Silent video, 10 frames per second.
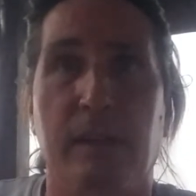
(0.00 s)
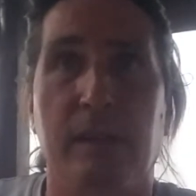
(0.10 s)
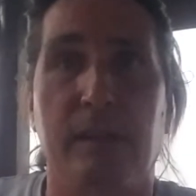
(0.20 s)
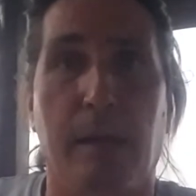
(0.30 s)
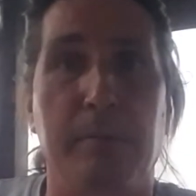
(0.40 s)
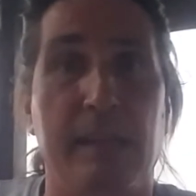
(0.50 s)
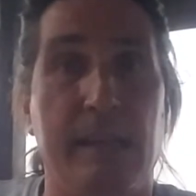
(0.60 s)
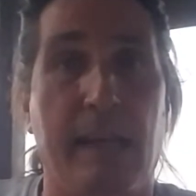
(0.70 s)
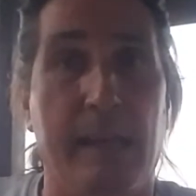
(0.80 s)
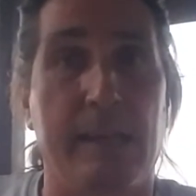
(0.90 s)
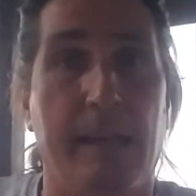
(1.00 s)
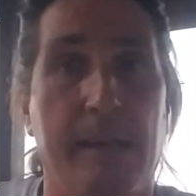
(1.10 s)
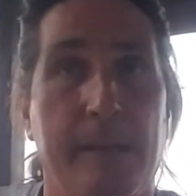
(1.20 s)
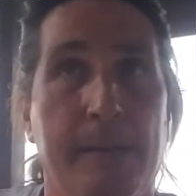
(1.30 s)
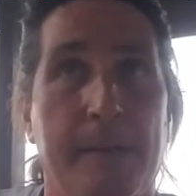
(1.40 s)
W-E-A-K.
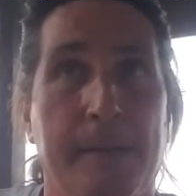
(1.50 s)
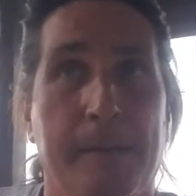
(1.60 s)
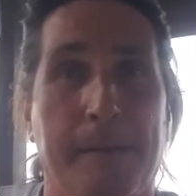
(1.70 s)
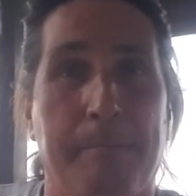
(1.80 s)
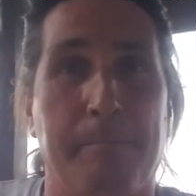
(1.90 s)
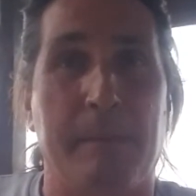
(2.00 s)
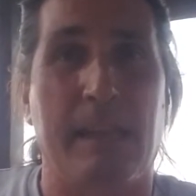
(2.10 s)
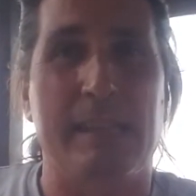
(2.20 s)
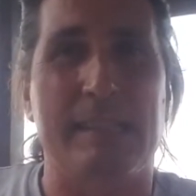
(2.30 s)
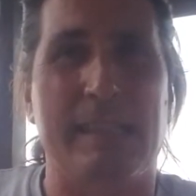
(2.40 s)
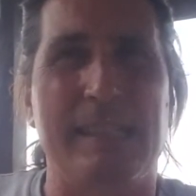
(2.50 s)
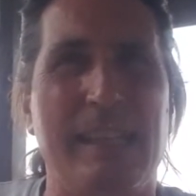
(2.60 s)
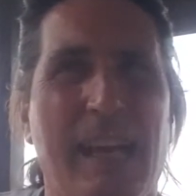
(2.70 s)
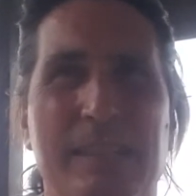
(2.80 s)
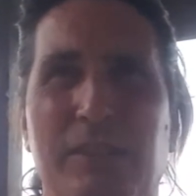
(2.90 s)
And he's like,
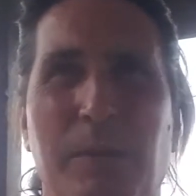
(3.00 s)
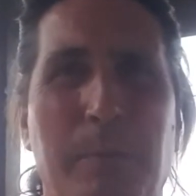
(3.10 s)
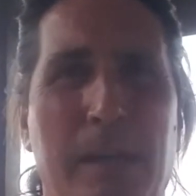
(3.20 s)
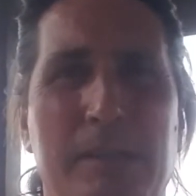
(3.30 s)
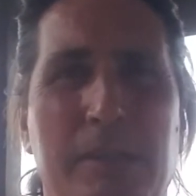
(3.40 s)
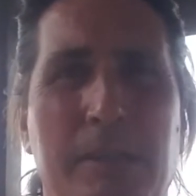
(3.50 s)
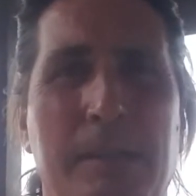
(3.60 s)
not so much.